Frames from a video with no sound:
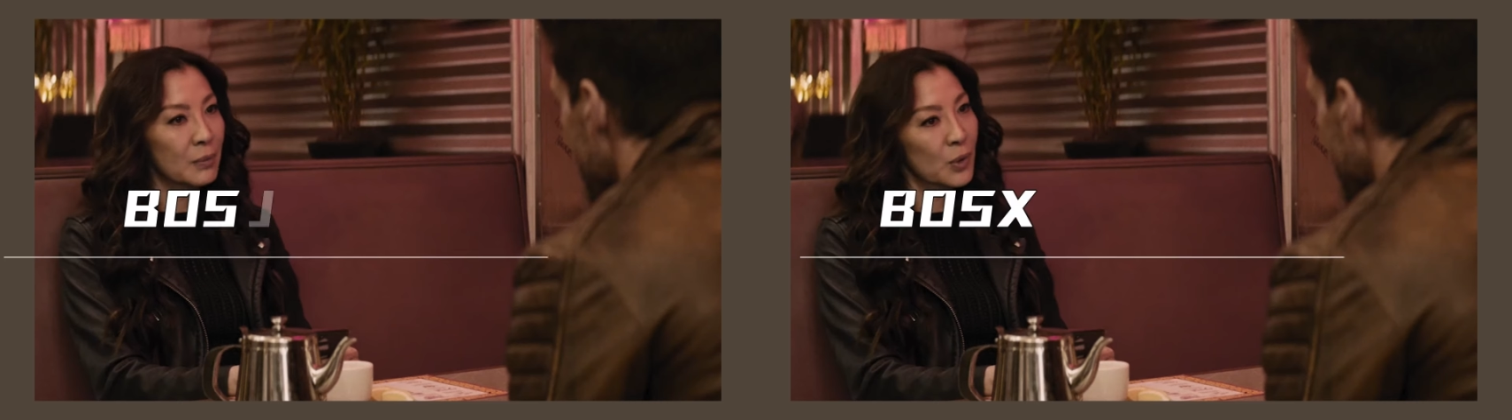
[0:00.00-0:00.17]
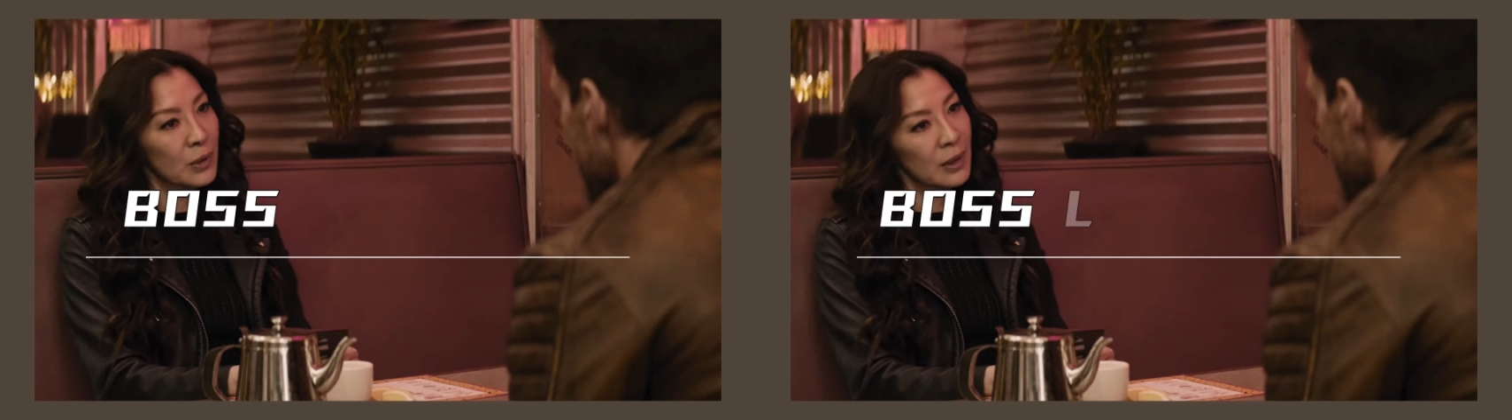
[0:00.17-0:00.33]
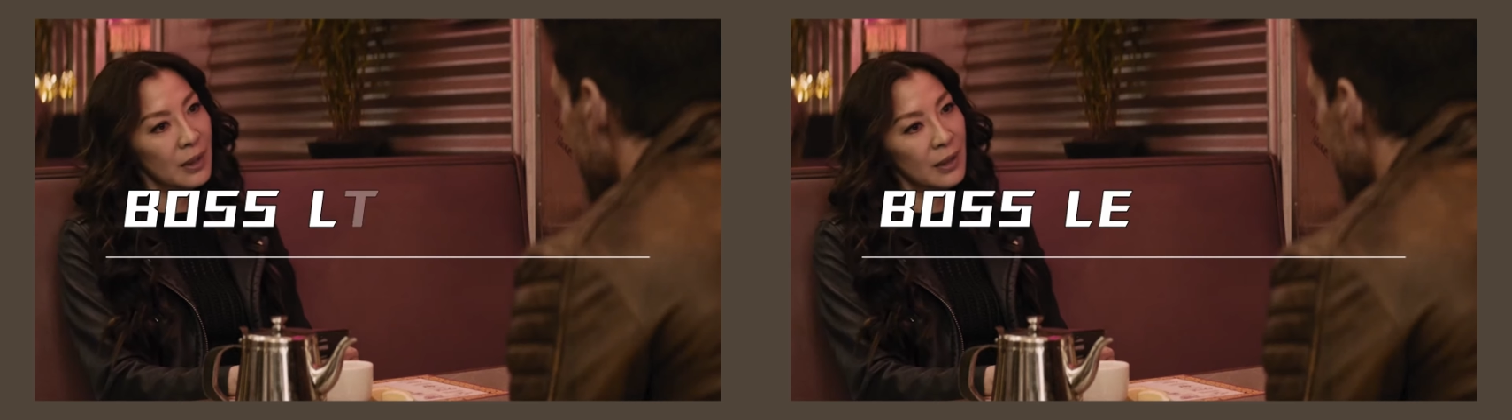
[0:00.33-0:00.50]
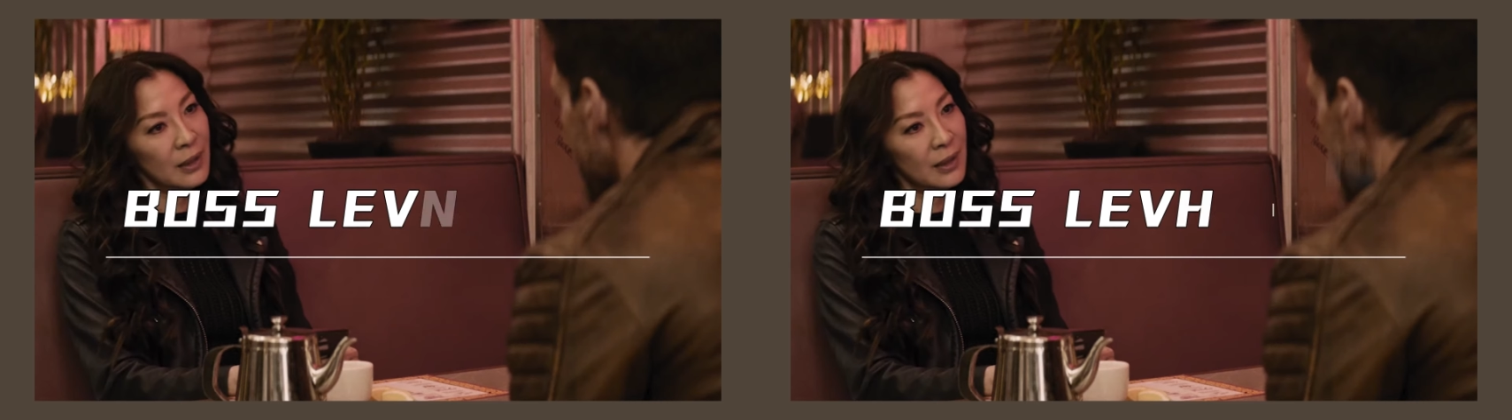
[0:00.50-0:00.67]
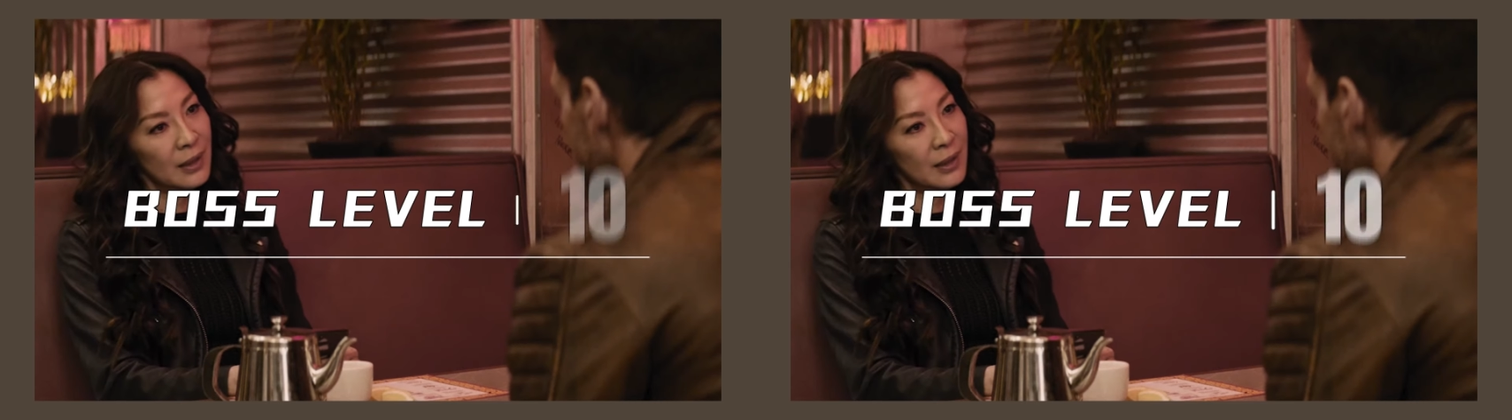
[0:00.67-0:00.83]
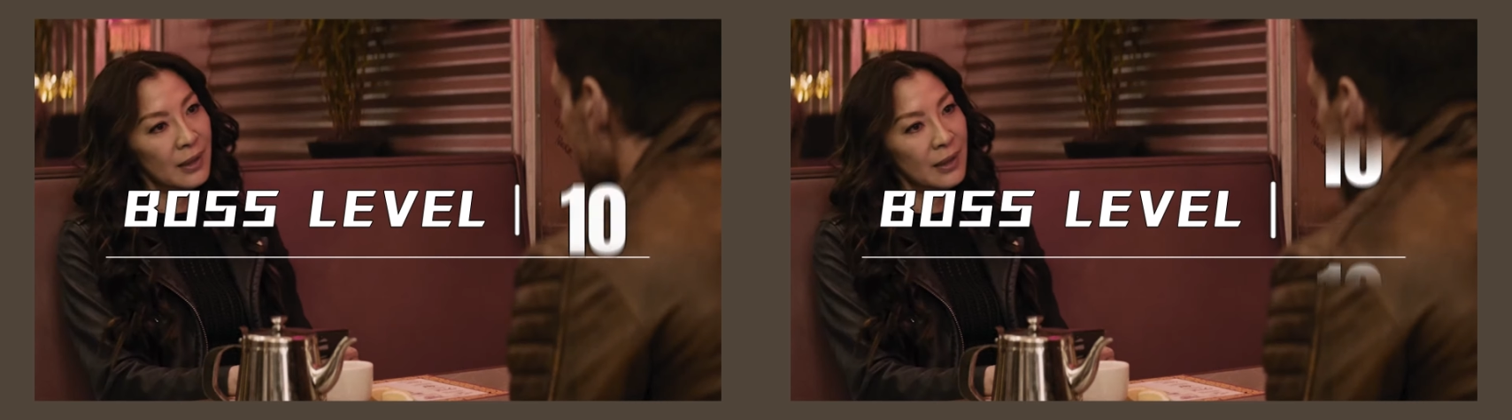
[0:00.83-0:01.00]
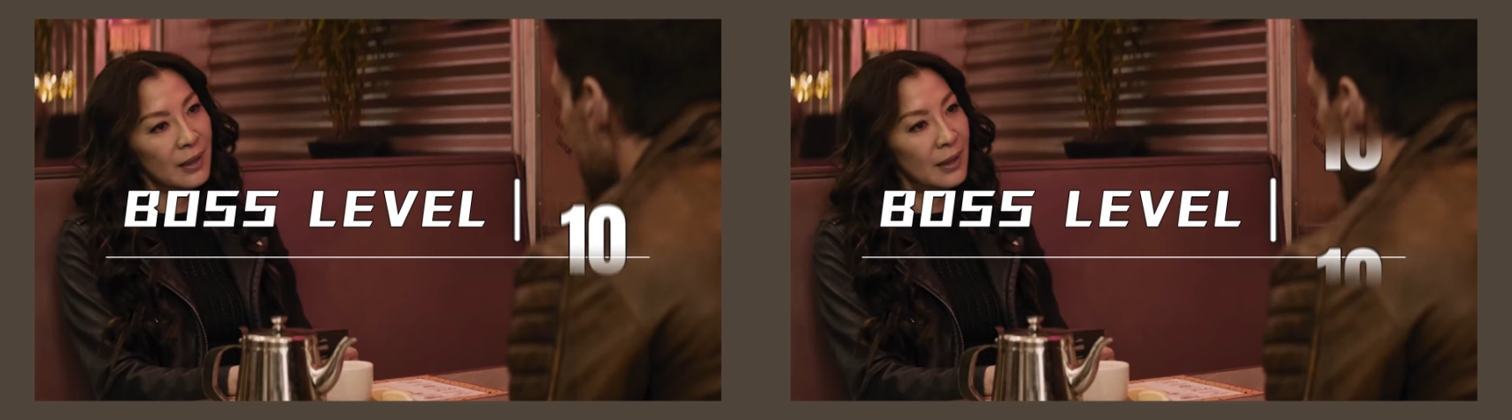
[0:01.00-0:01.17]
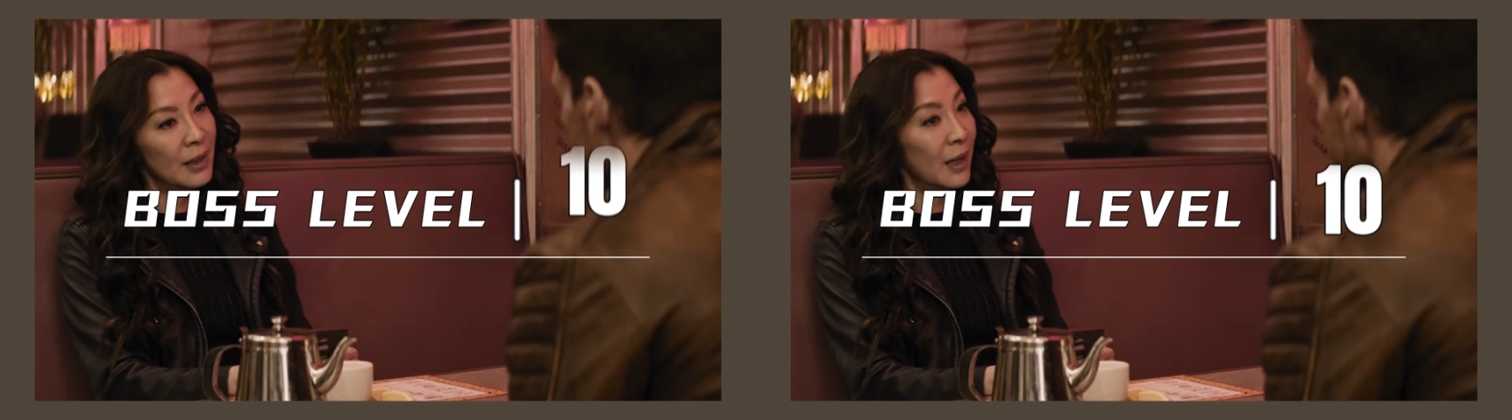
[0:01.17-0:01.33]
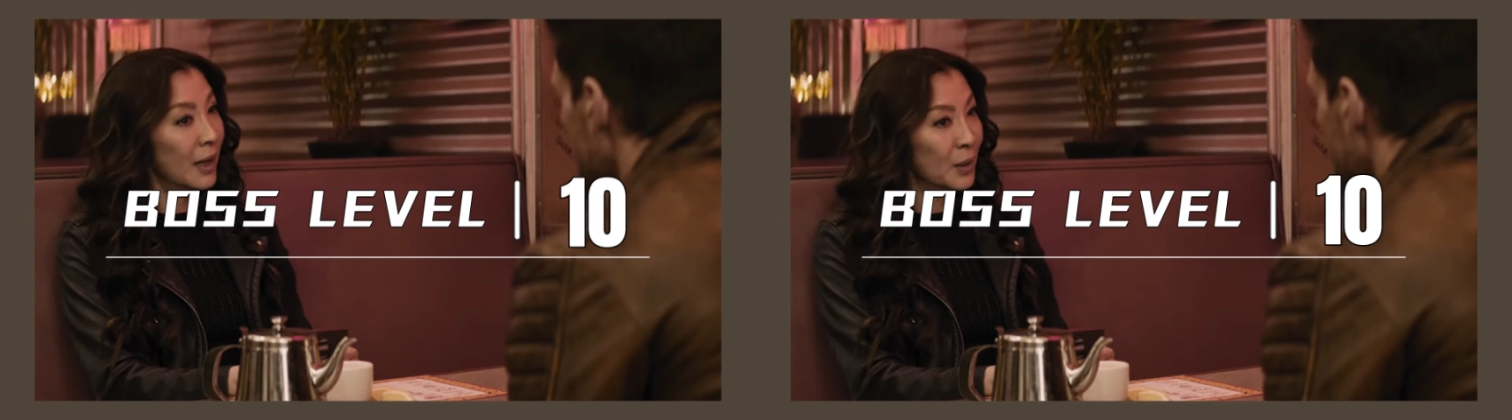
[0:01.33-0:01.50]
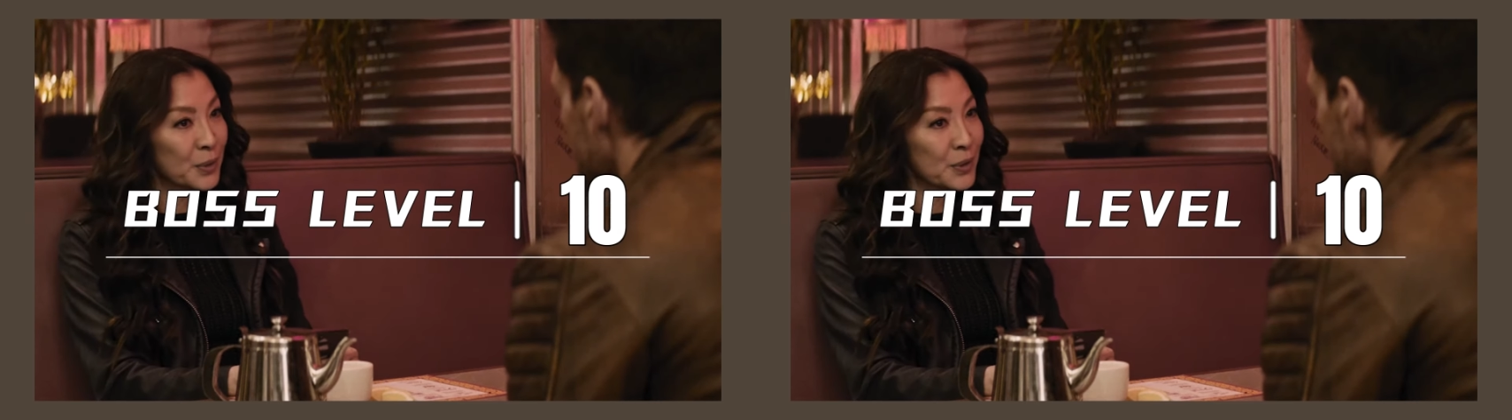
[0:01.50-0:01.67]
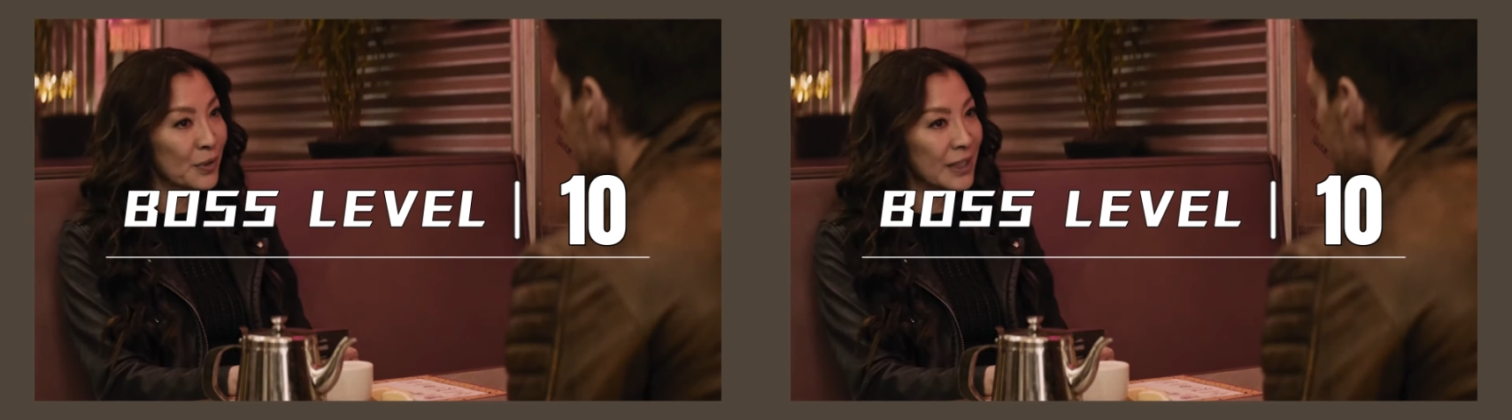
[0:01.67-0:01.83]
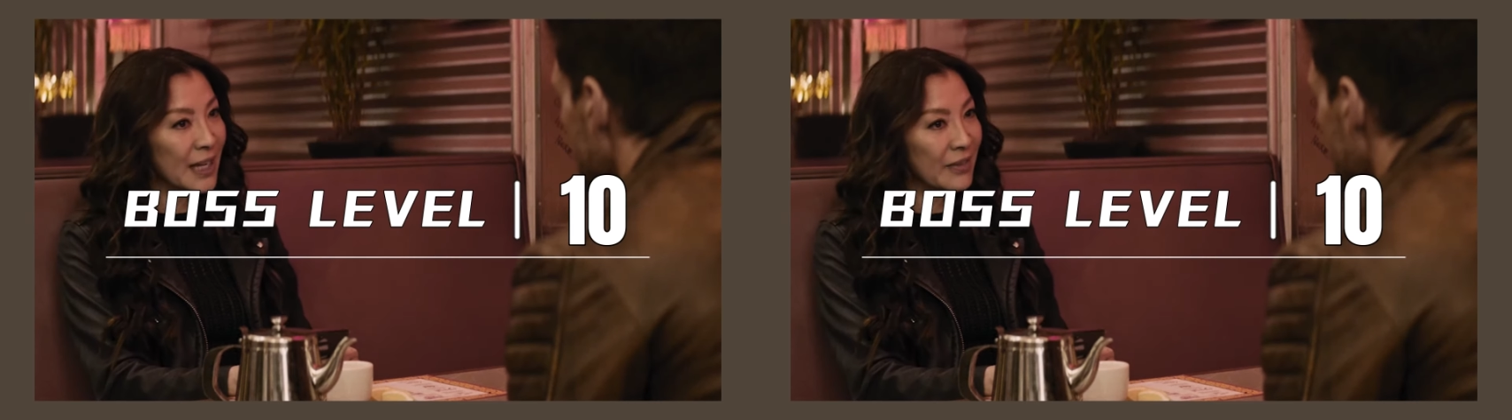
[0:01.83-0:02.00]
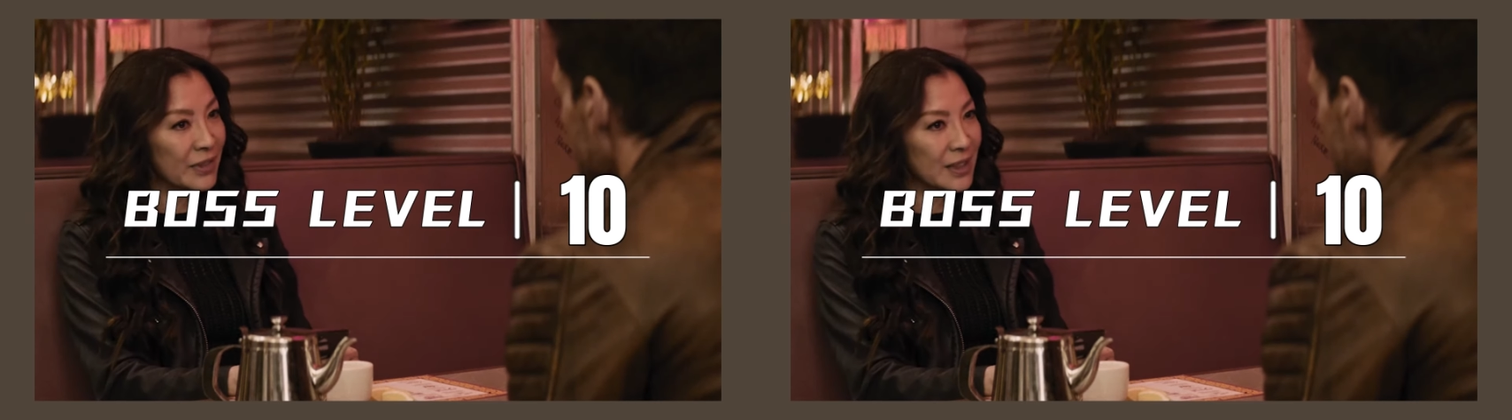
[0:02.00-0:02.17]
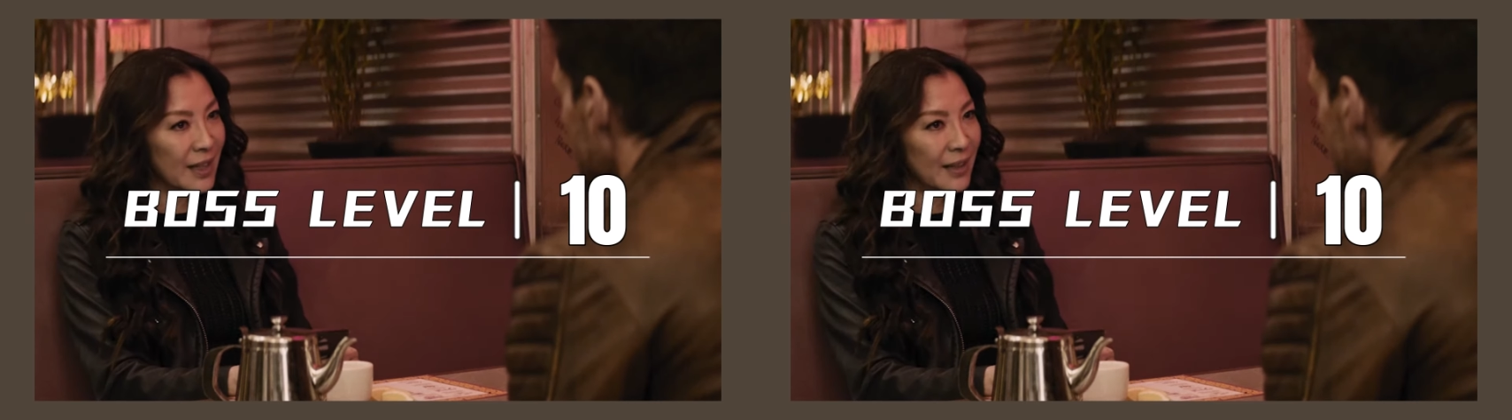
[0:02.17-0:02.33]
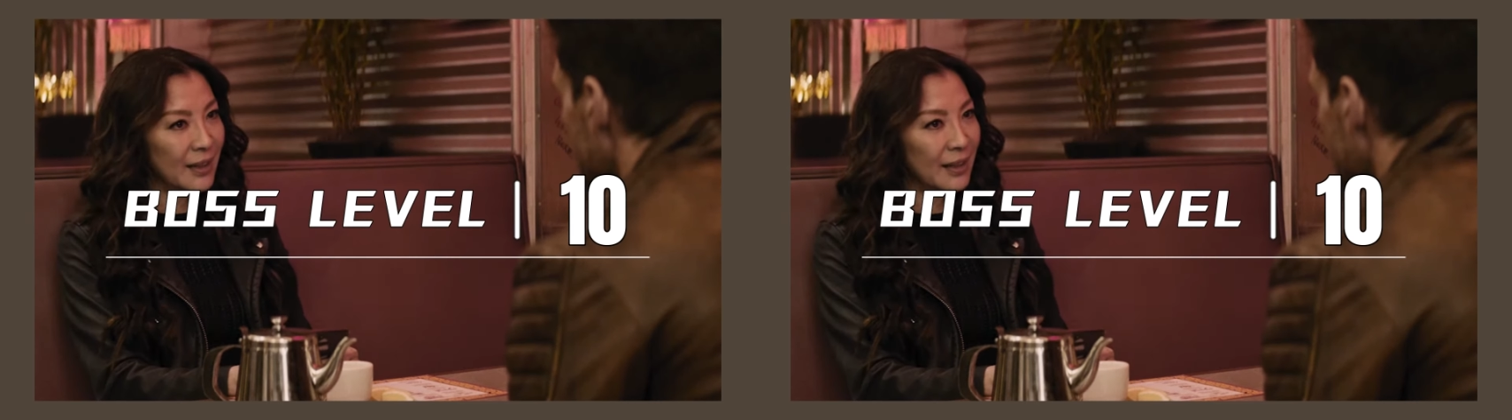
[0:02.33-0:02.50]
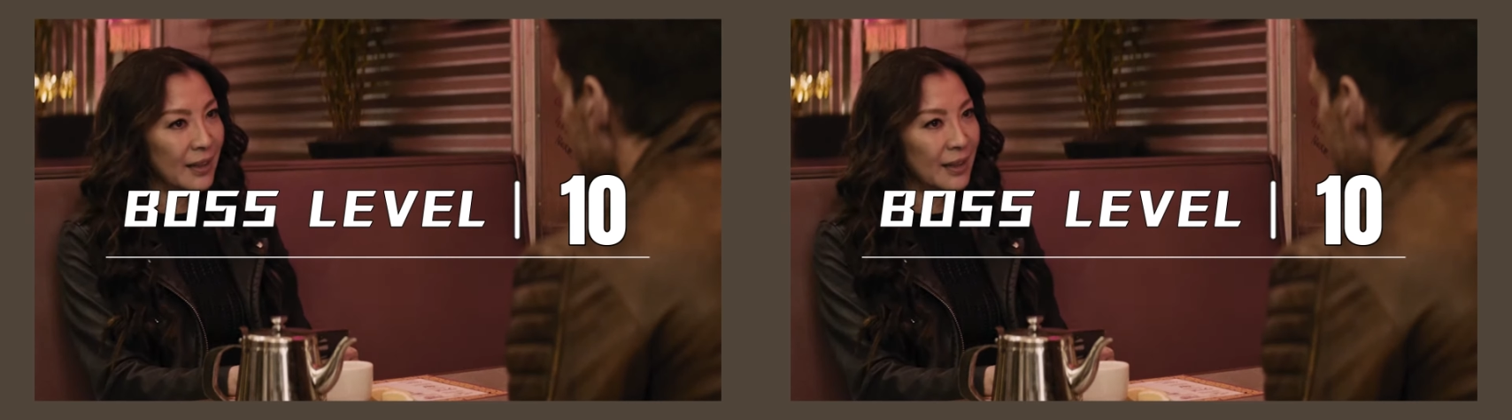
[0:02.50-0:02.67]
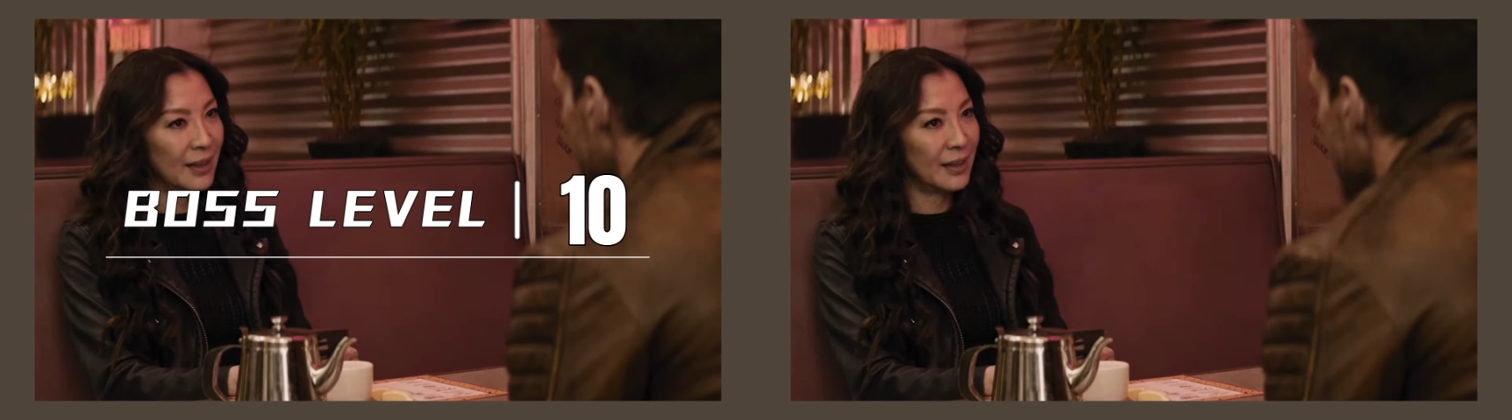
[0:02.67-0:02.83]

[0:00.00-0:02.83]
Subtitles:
10. Boss Level. Boss Level is